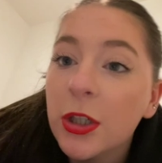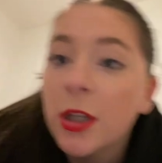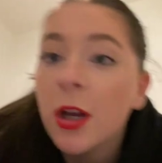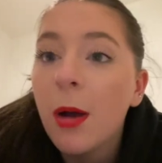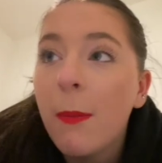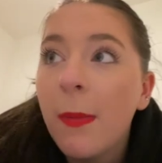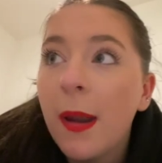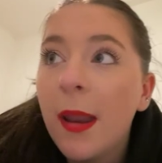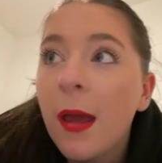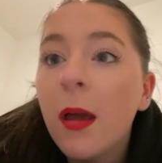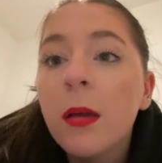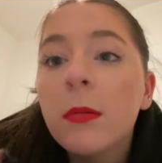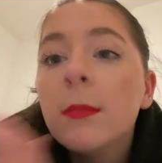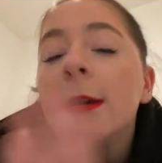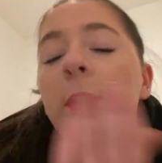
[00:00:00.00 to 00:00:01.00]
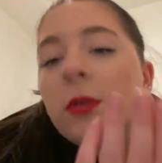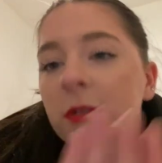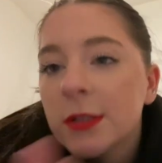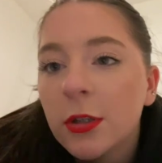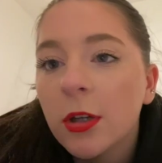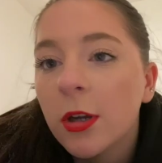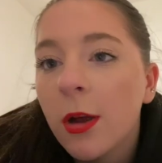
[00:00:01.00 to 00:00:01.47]
have gone better. It
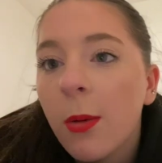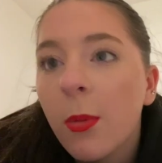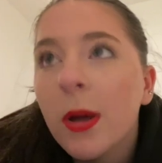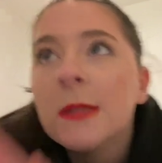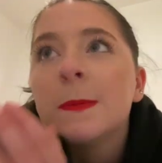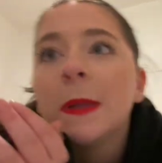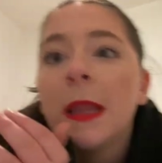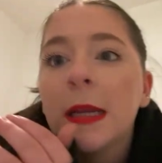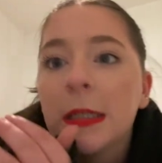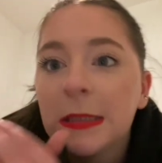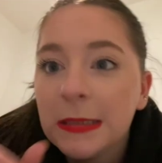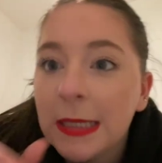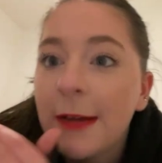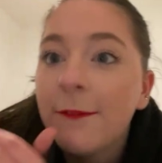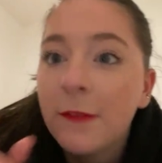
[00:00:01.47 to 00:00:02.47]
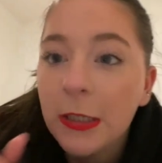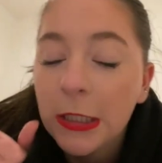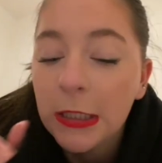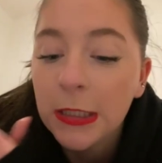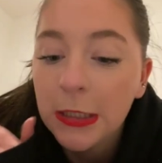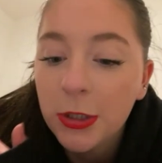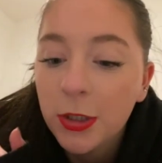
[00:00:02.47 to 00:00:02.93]
also could have gone worse, but like
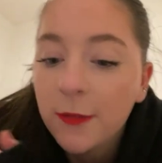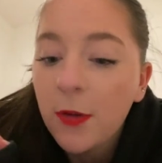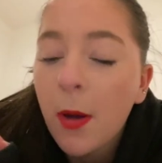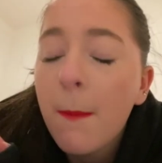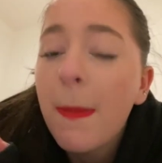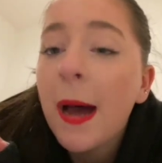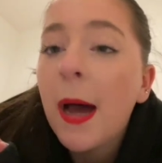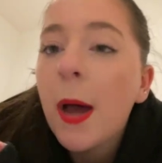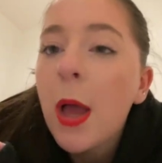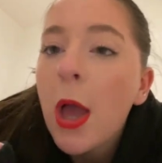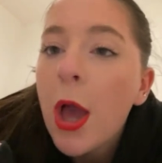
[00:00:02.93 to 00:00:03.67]
definitely could have gone better